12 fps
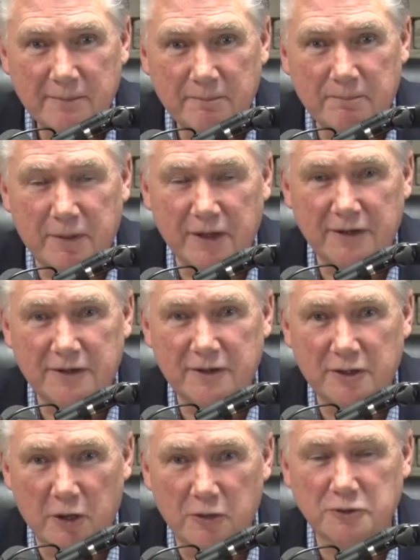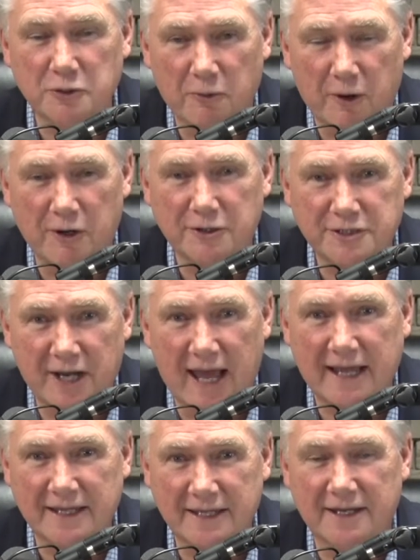but those are words that I
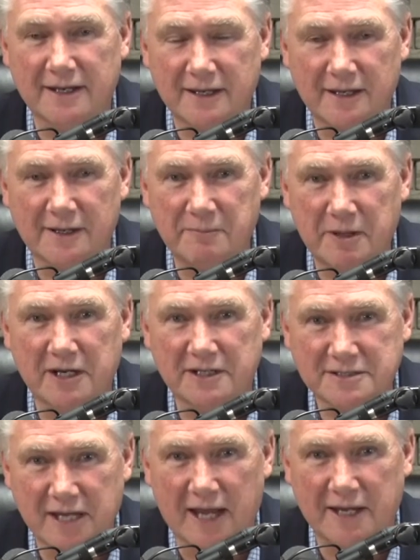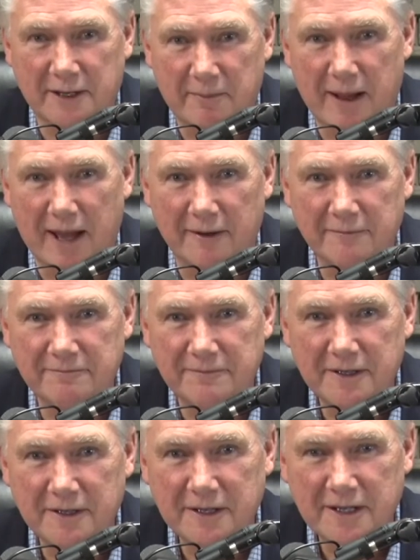can get a little bit excited about.
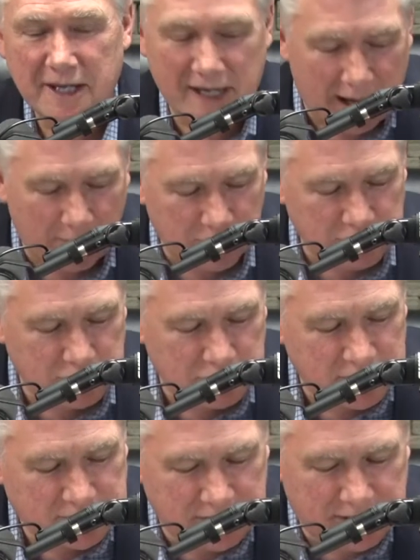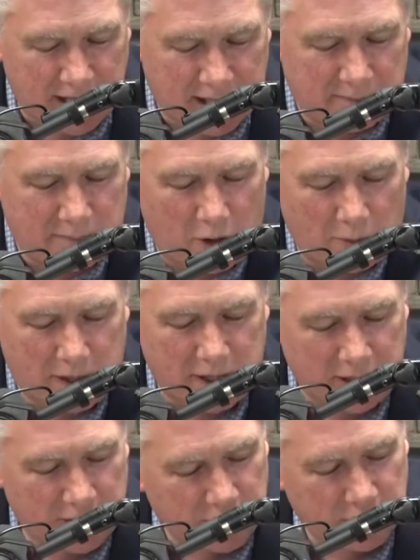And I want you just to take a moment
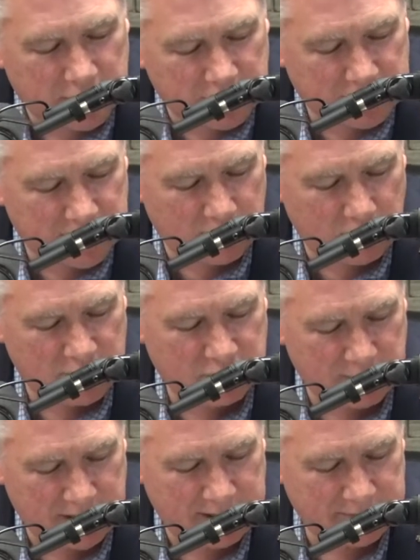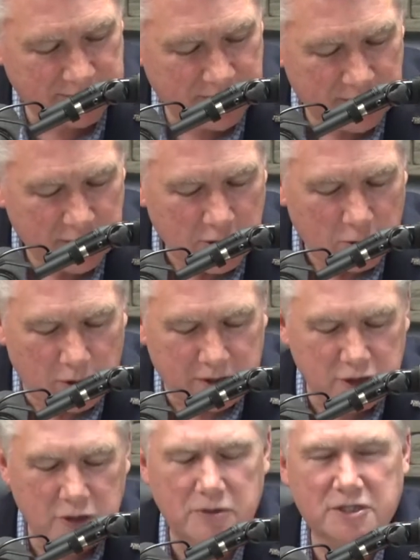and look at them with me. When
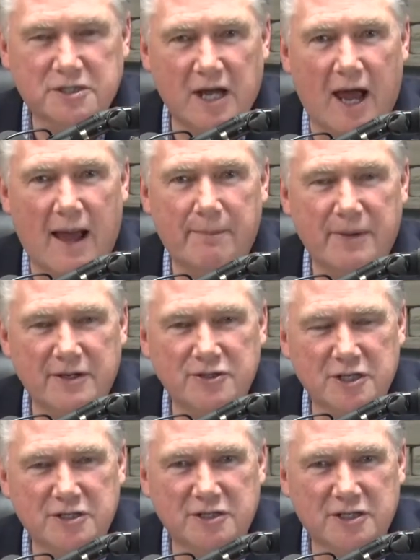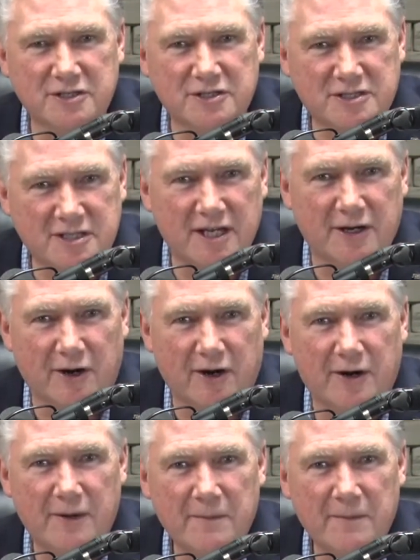you stop and just consider